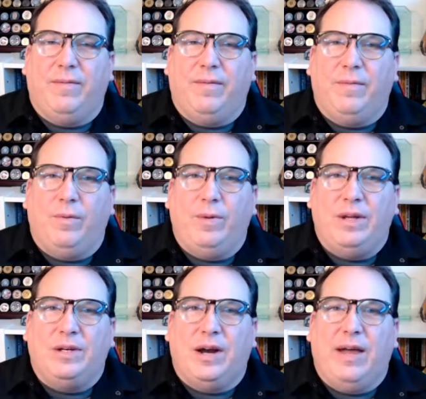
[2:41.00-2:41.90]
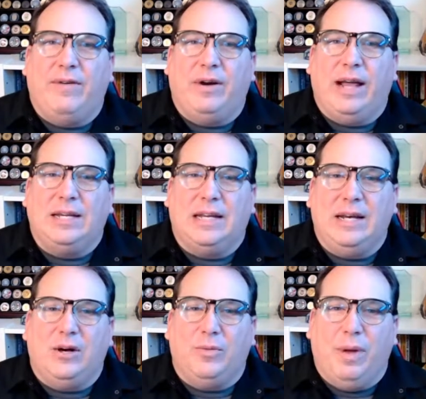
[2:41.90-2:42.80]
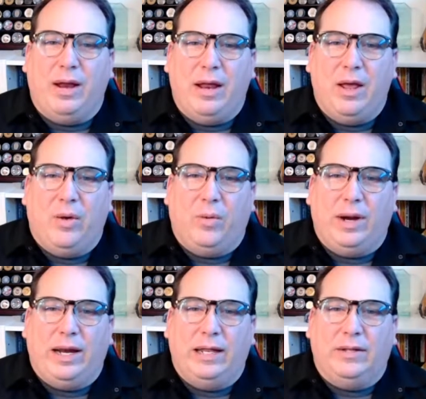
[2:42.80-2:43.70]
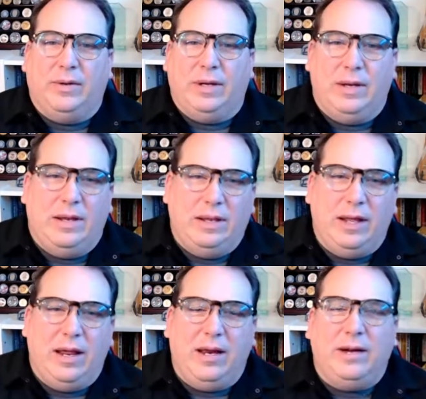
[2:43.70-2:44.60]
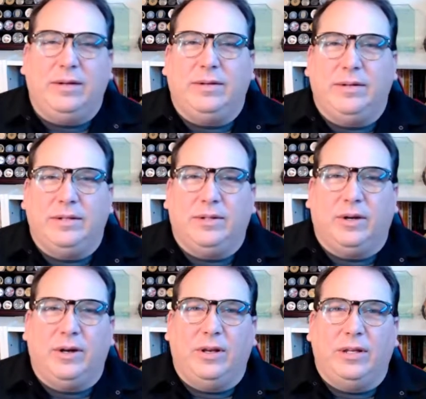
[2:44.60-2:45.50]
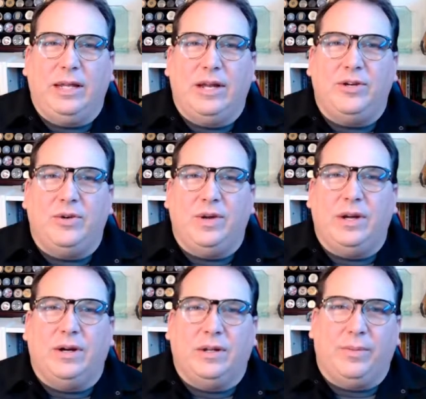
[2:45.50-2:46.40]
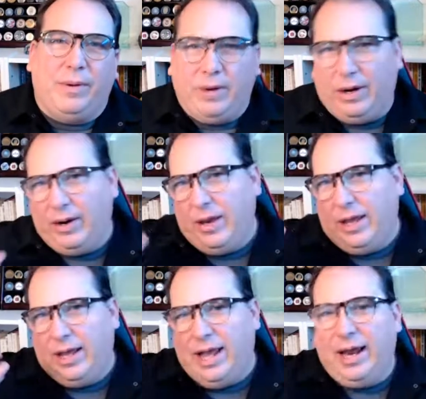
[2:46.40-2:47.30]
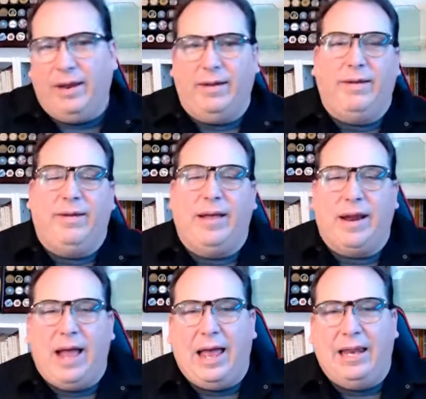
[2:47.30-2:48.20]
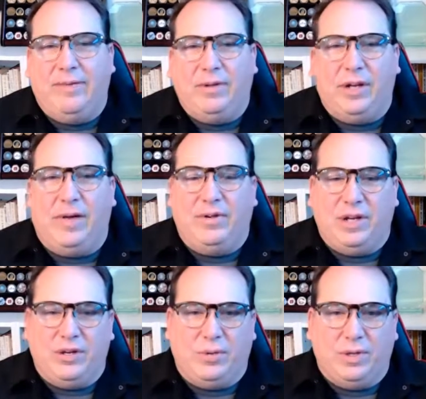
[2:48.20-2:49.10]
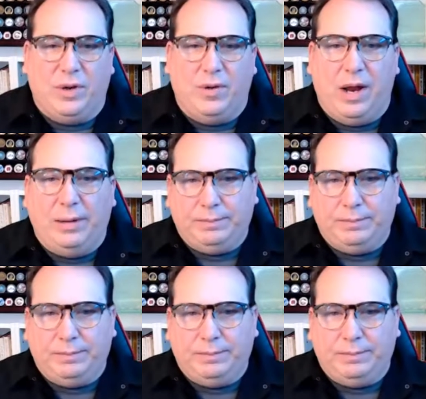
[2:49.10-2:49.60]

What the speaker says: when we start having our guests in here, but we're going to get a little skirt the issue here a little bit. We're going to kind of get a high level of conversation what's going on.